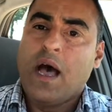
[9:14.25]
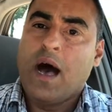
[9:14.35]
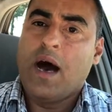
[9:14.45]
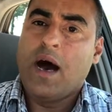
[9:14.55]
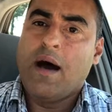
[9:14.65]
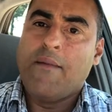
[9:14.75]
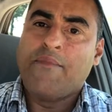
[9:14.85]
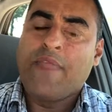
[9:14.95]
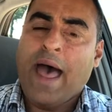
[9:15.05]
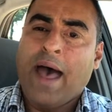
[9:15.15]

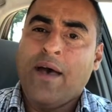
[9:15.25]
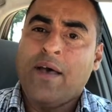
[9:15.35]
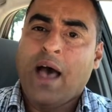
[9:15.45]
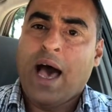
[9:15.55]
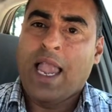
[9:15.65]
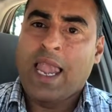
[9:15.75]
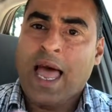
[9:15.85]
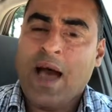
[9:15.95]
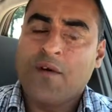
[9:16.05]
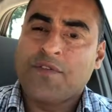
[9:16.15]
that
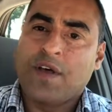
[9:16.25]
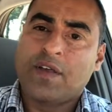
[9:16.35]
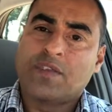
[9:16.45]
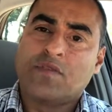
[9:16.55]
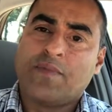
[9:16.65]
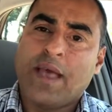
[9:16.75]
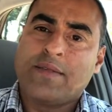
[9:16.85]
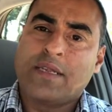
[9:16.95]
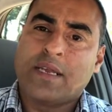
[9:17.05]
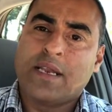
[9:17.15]
allows us to
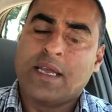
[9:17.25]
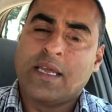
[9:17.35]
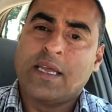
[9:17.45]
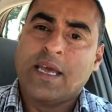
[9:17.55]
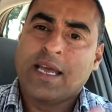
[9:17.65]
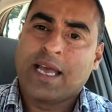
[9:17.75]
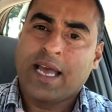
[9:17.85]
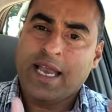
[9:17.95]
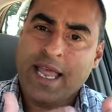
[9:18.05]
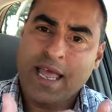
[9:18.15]
basically
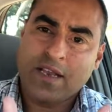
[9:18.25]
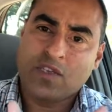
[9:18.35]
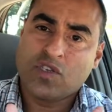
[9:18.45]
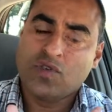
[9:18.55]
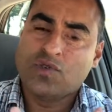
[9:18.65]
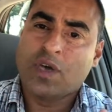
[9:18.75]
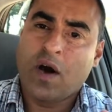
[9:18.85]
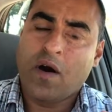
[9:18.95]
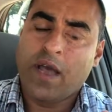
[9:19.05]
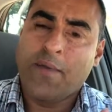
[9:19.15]
connect to the
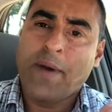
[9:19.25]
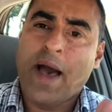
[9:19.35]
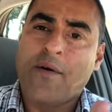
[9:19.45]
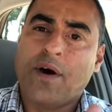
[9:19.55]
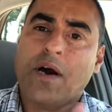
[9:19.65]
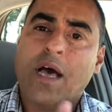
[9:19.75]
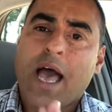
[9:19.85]
higher power.